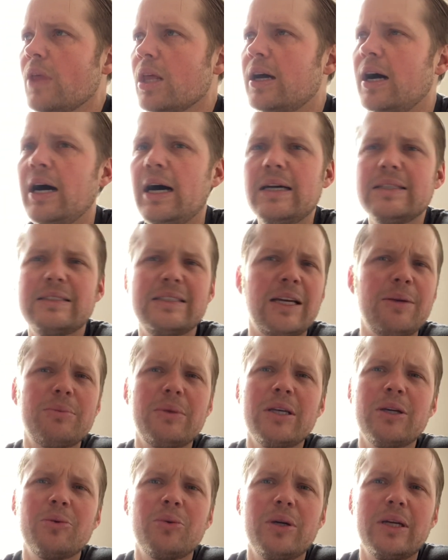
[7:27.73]
uh, same
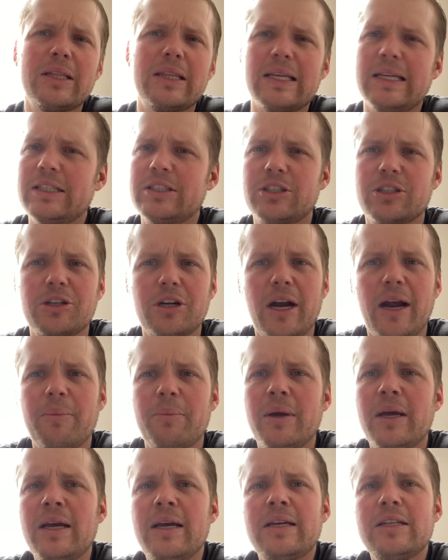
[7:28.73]
thing with
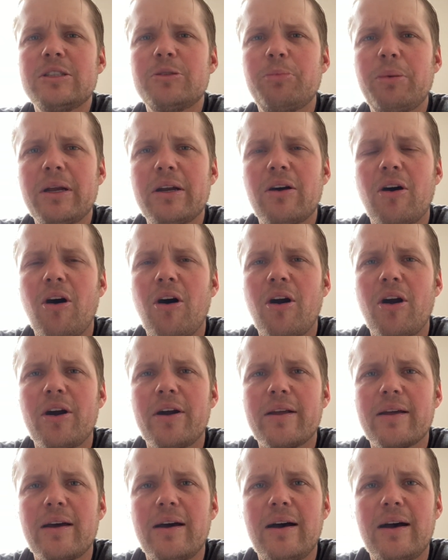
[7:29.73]
Instagram been
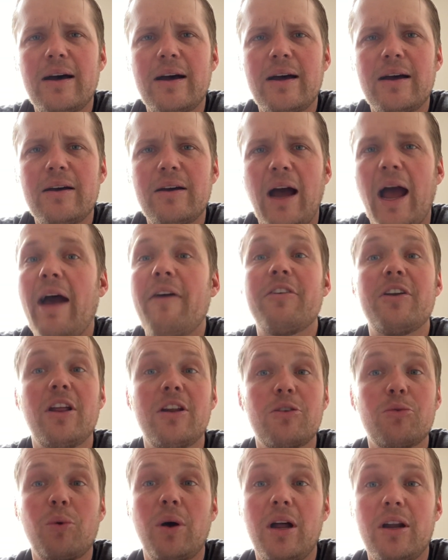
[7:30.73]
hard. Uh, I have
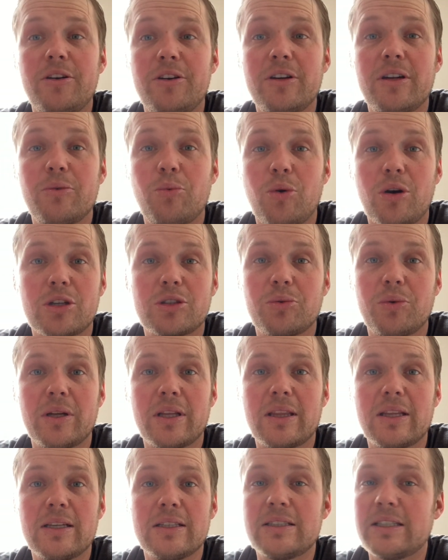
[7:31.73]
another welder that works
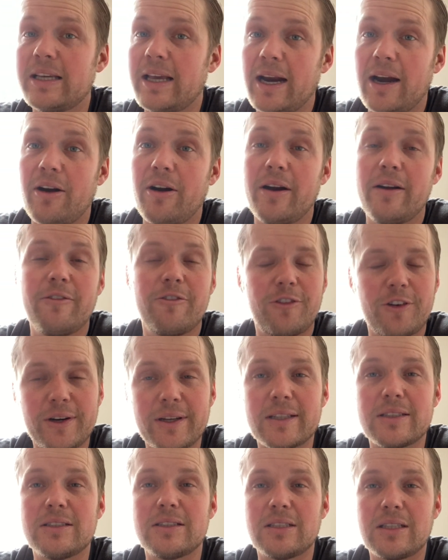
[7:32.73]
with us, Garrett,
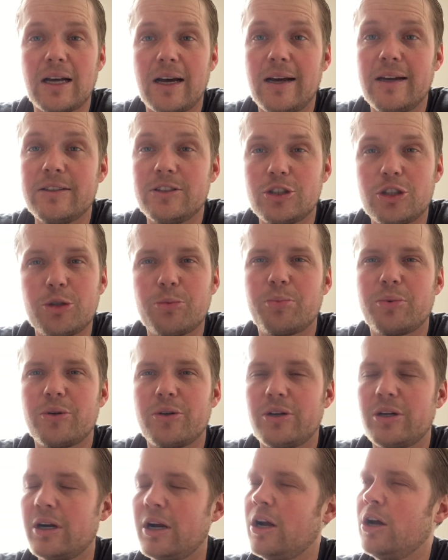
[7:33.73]
freaking stud,
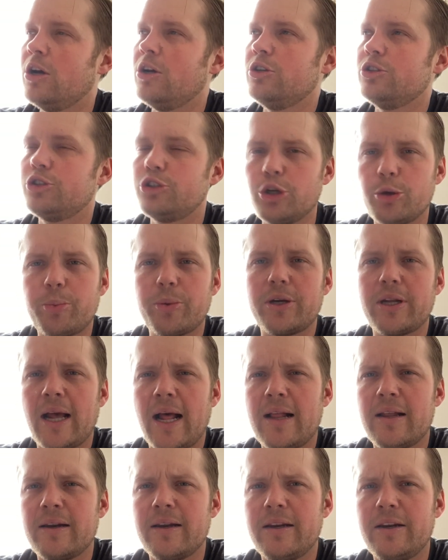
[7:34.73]
super, super
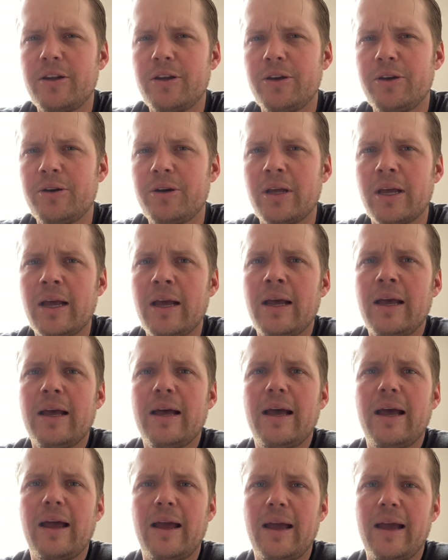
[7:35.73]
talented dude.
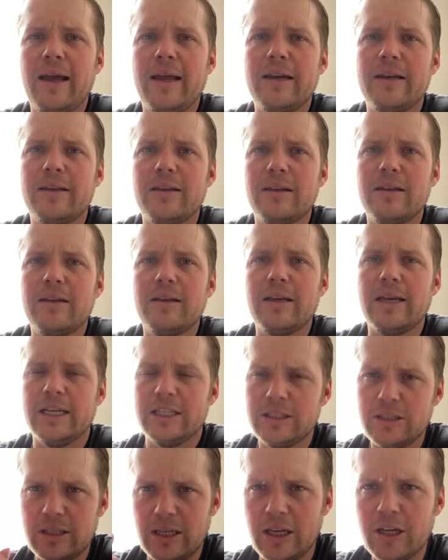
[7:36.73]
And
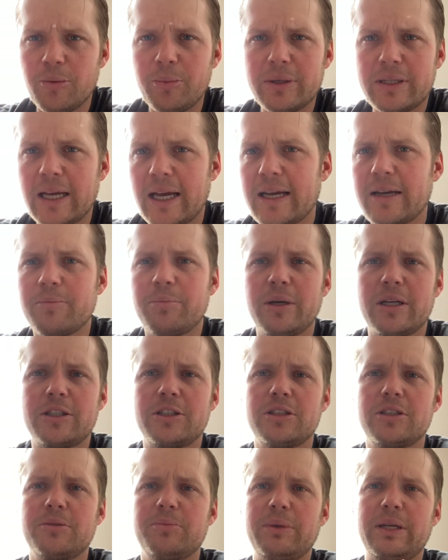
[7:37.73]
he, he'll be taking
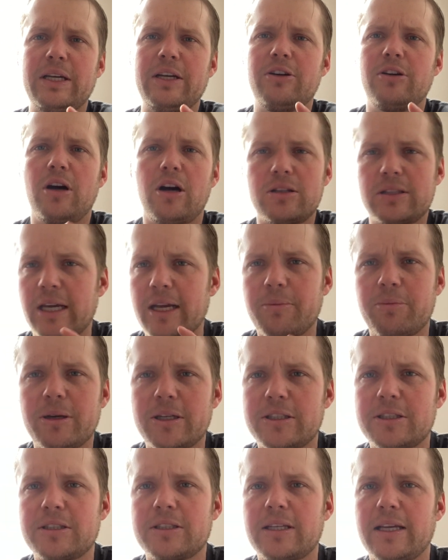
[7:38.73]
pictures of me or I'll take
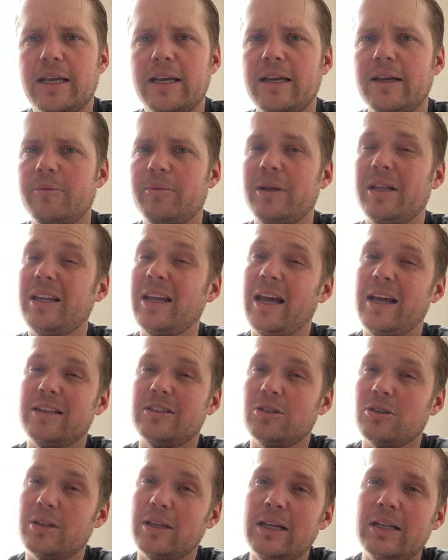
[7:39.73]
pictures of him. And, and
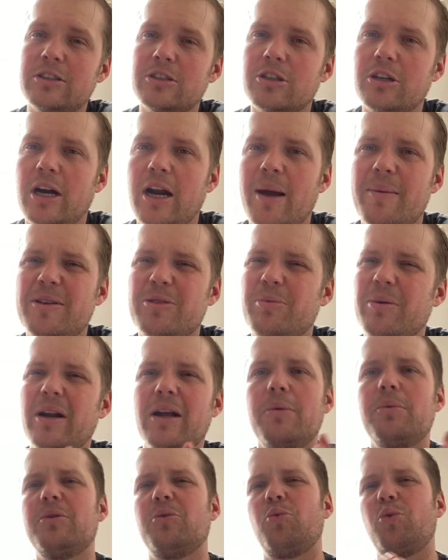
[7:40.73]
so the Instagram has been
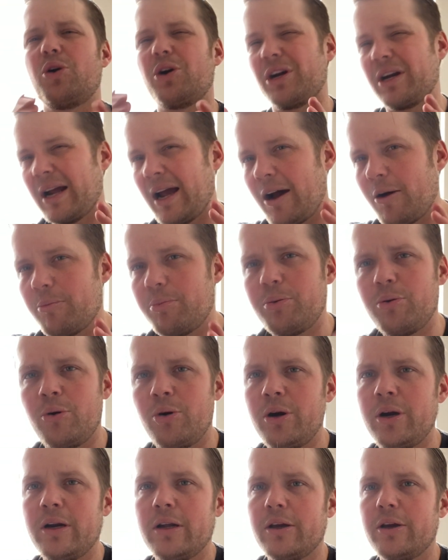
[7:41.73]
able to work out
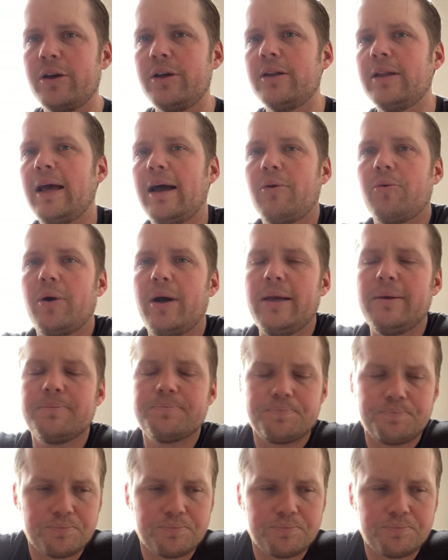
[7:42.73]
pretty good that way.